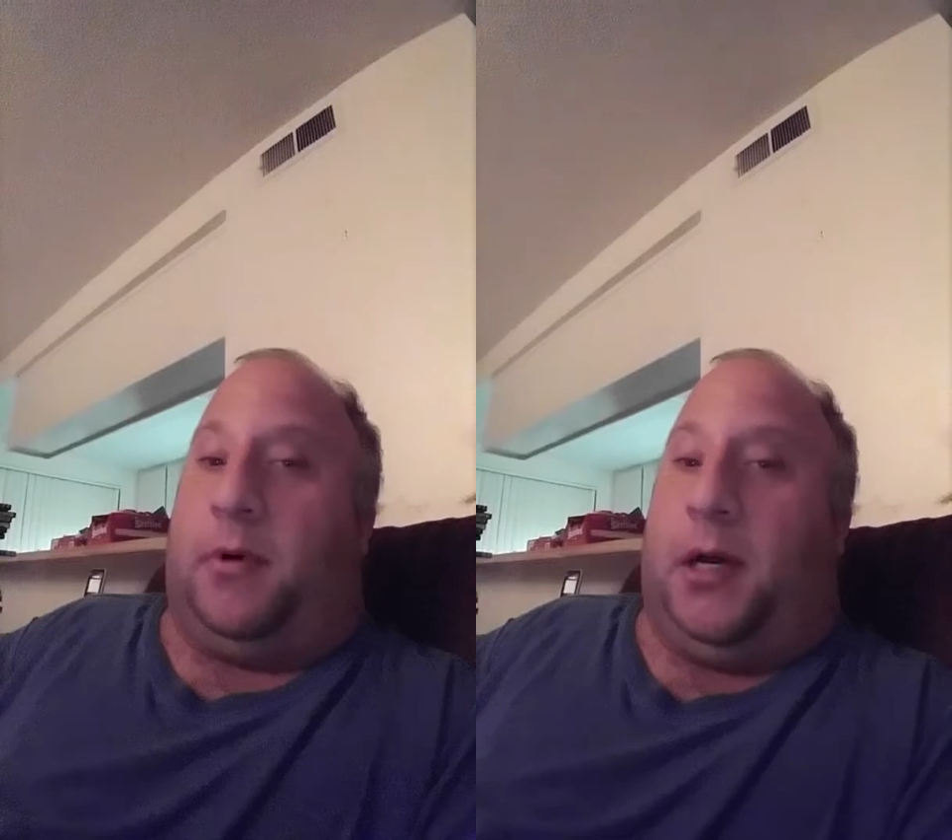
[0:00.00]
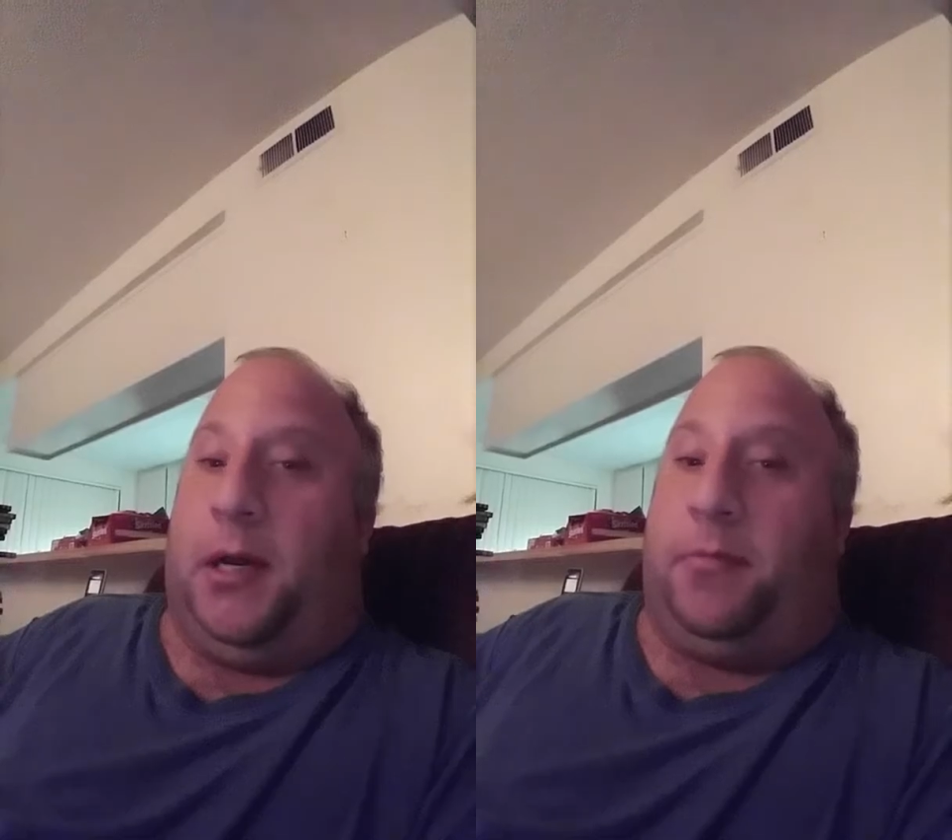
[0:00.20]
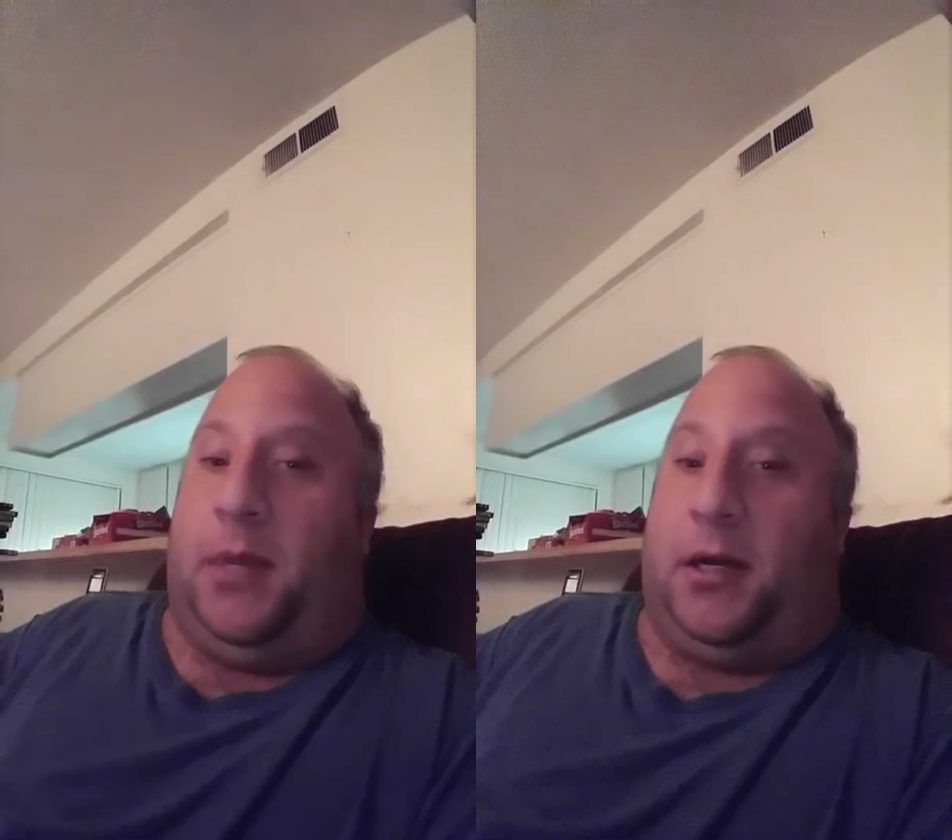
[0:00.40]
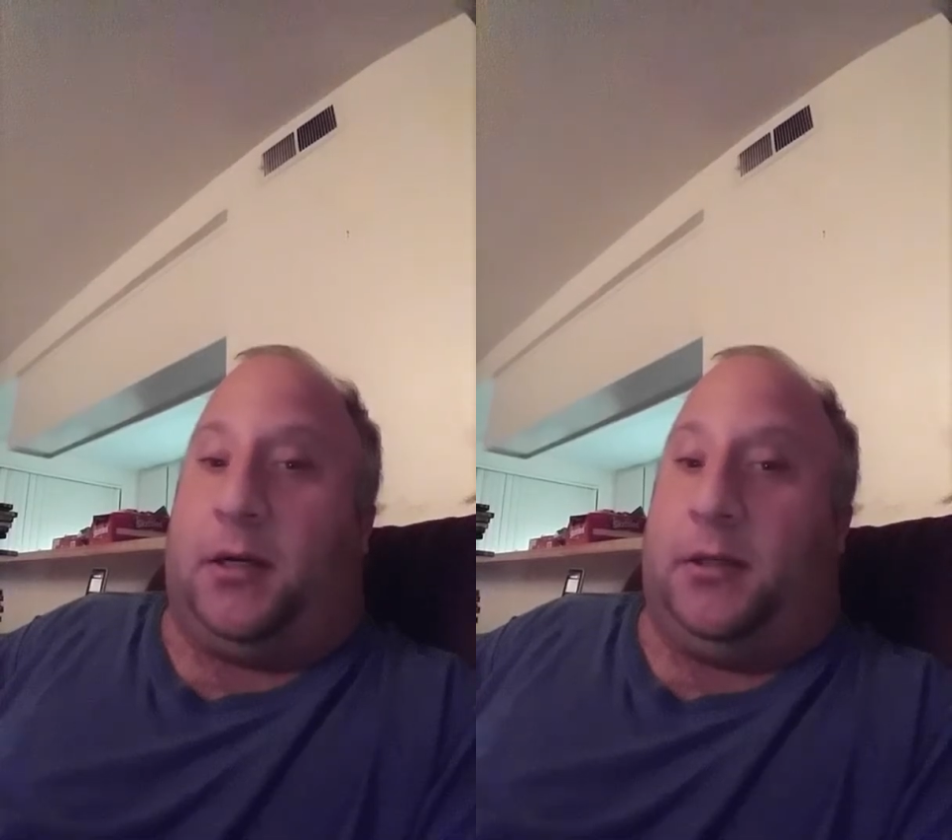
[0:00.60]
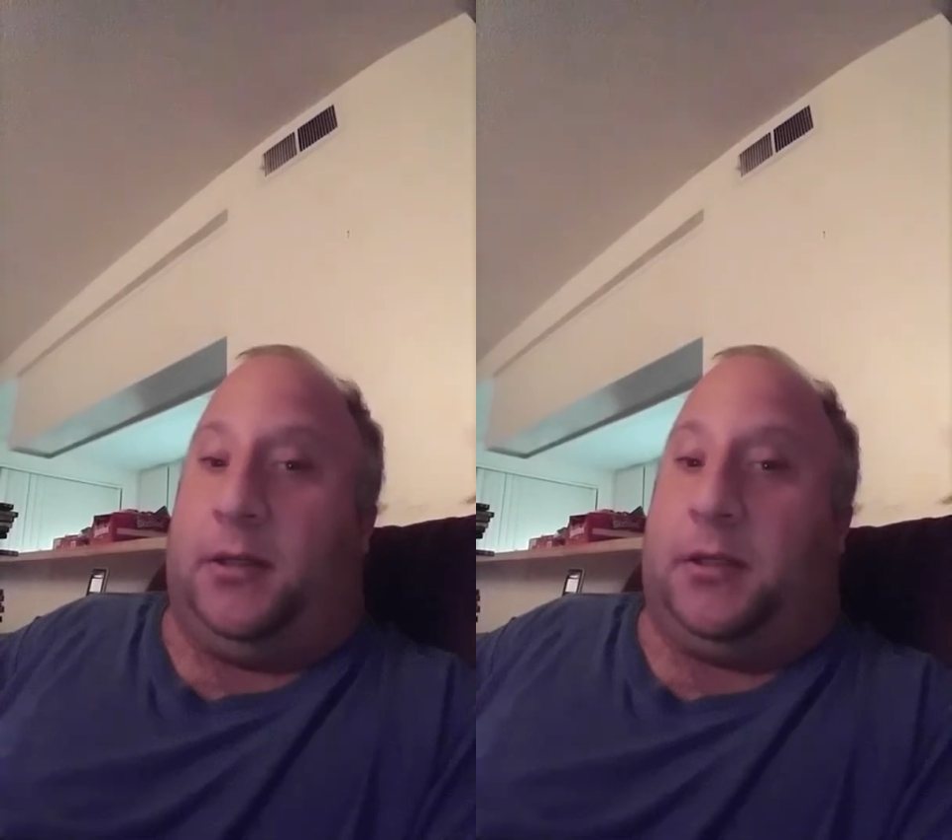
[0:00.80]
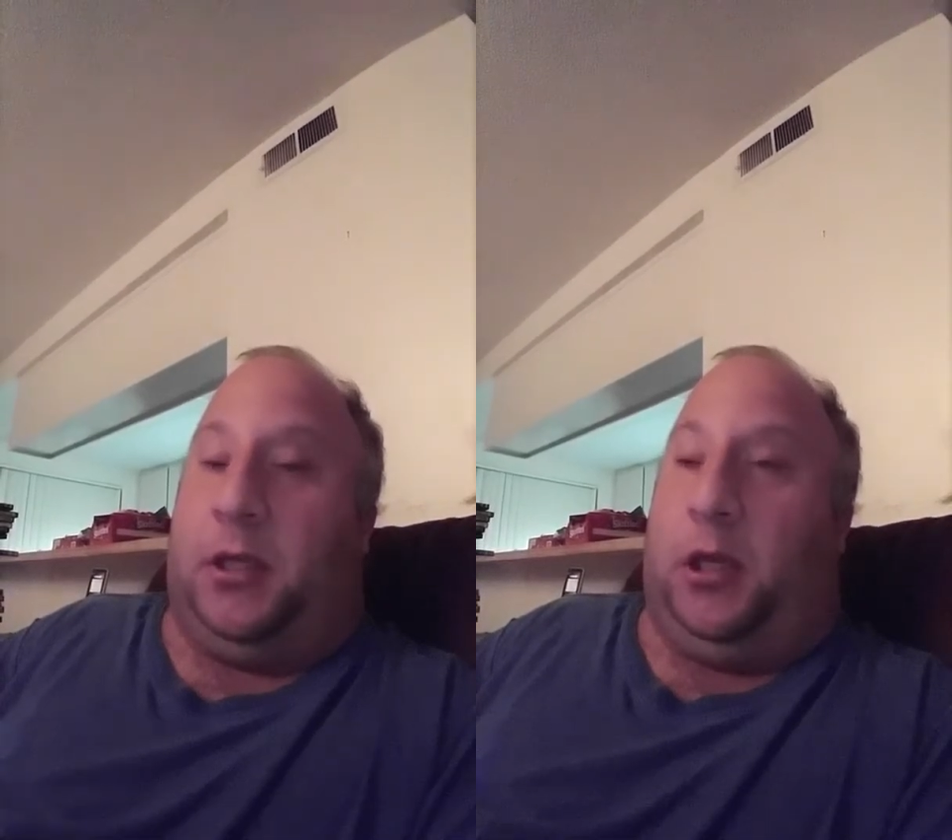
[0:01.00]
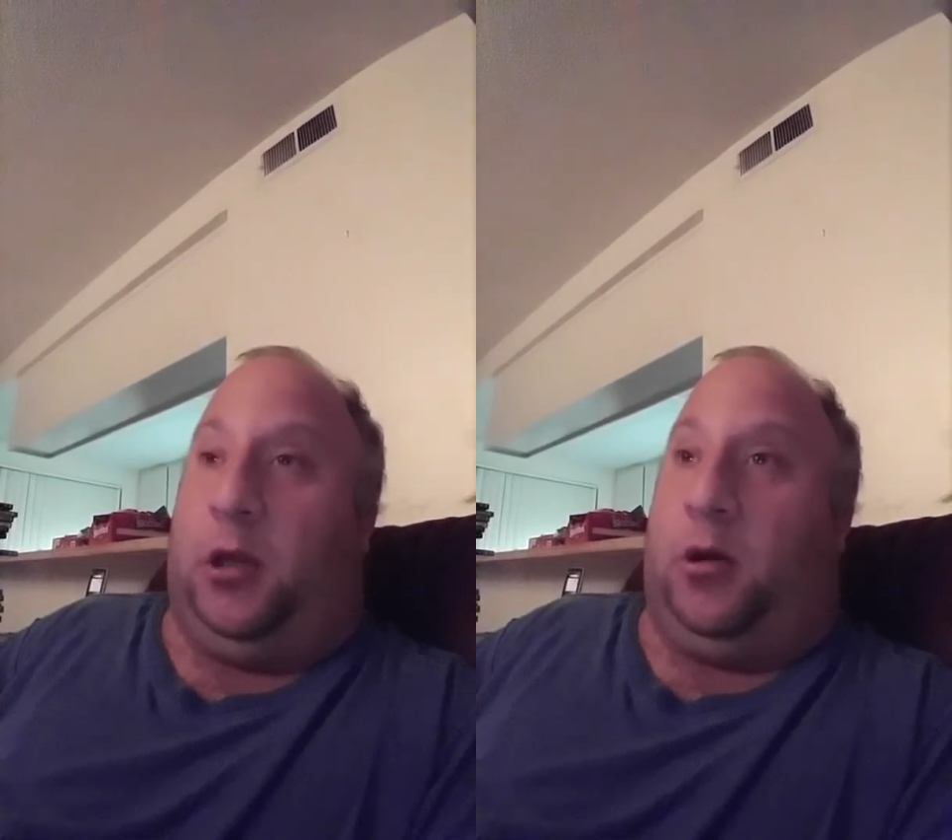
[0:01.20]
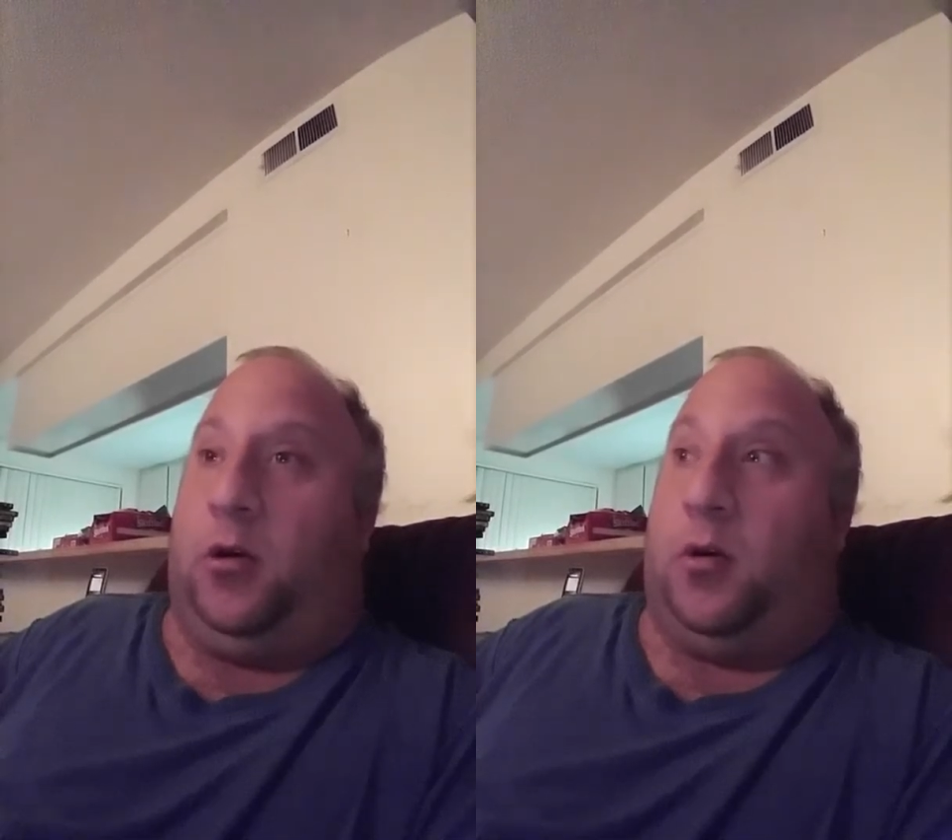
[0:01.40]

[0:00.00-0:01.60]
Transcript: I'm not gonna see